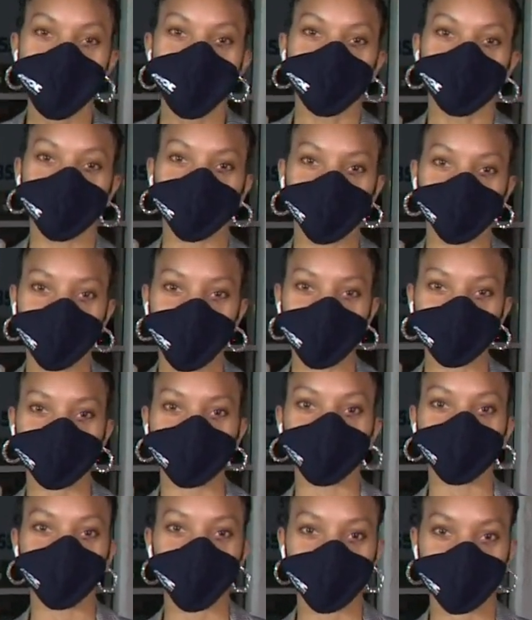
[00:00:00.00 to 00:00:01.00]
were trying
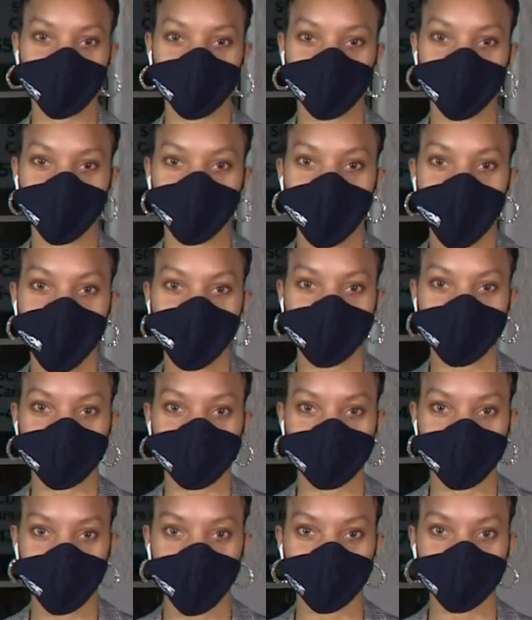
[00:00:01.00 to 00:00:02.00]
to register at the
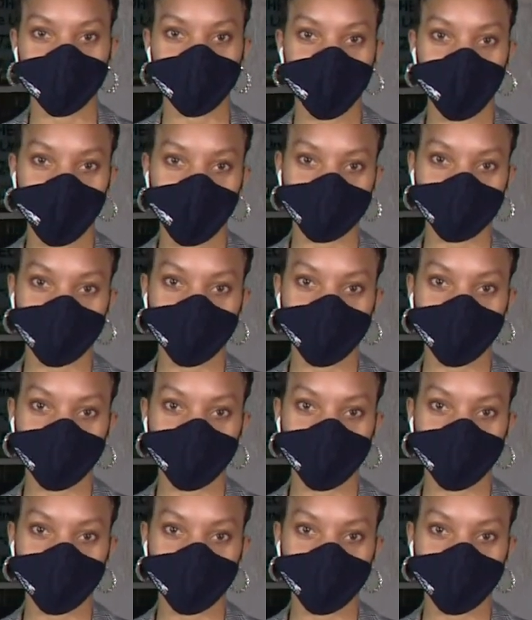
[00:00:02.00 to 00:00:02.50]
same time.